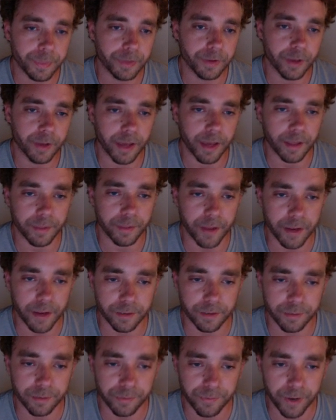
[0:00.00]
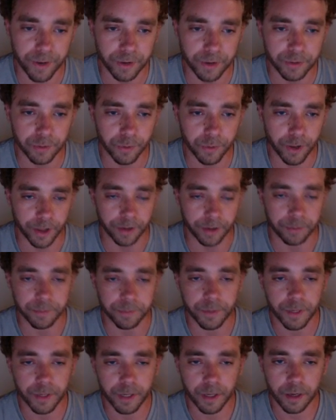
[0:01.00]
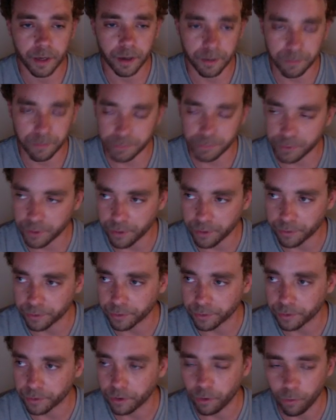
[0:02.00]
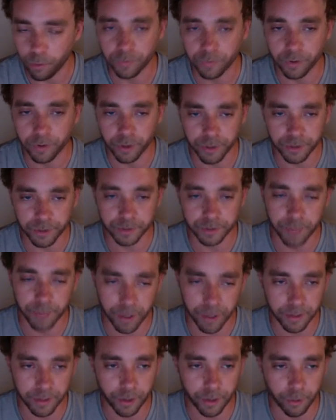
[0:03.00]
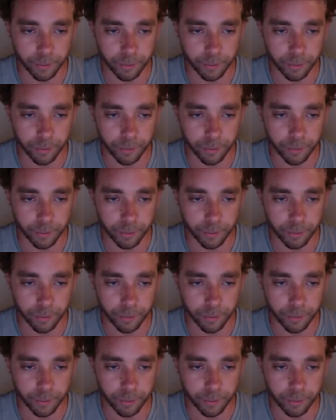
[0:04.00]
And that is fouled away. Another over 100-mile-an-hour